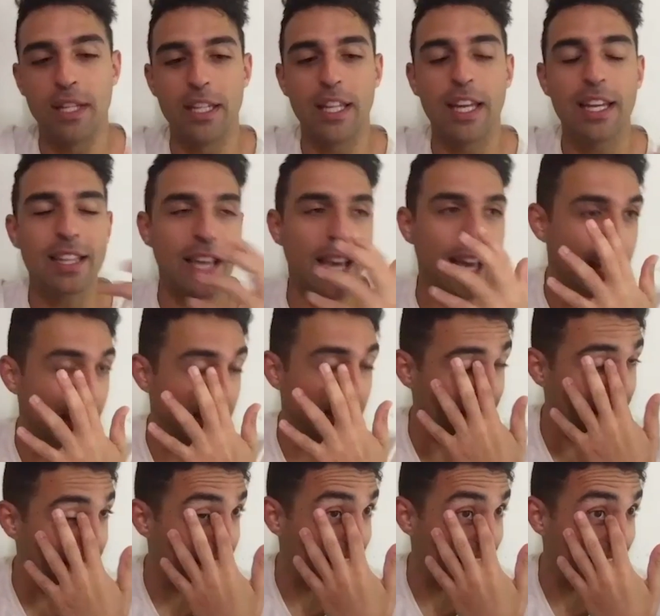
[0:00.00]
like that.
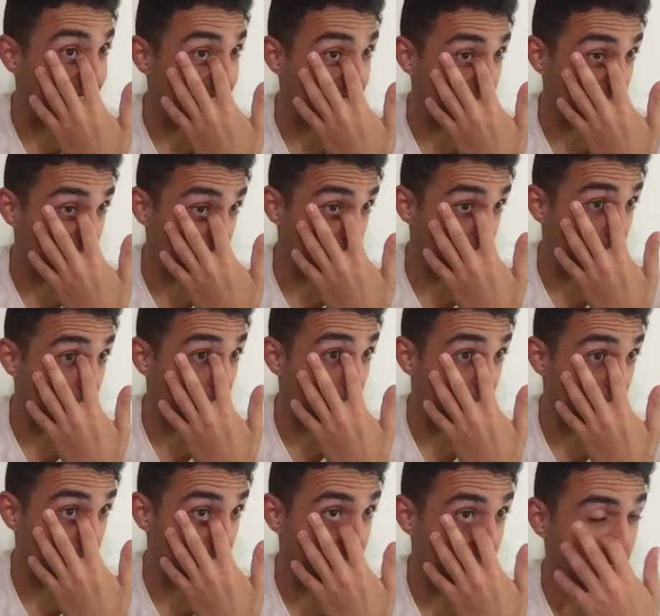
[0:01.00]
And I get, you know,
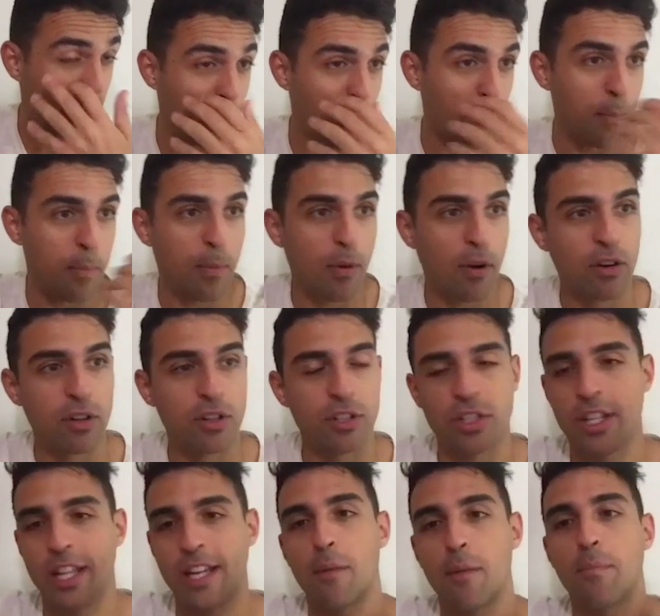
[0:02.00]
for like Persian,
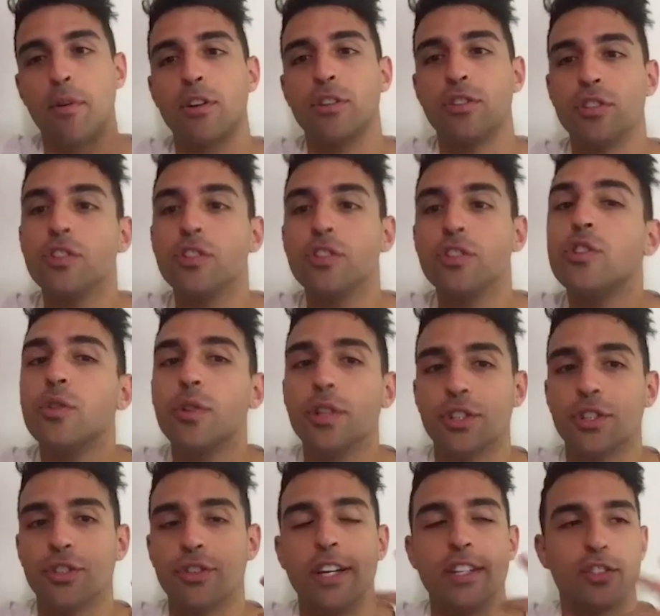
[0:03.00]
like I'm Persian
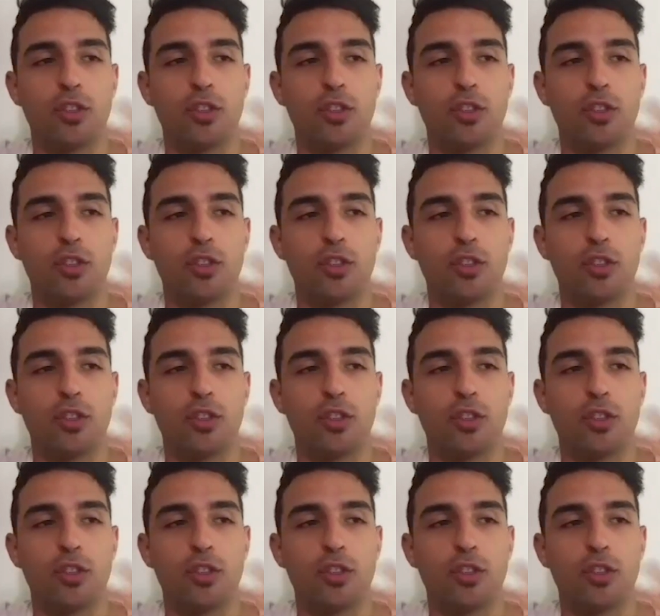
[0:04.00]
Jewish, right?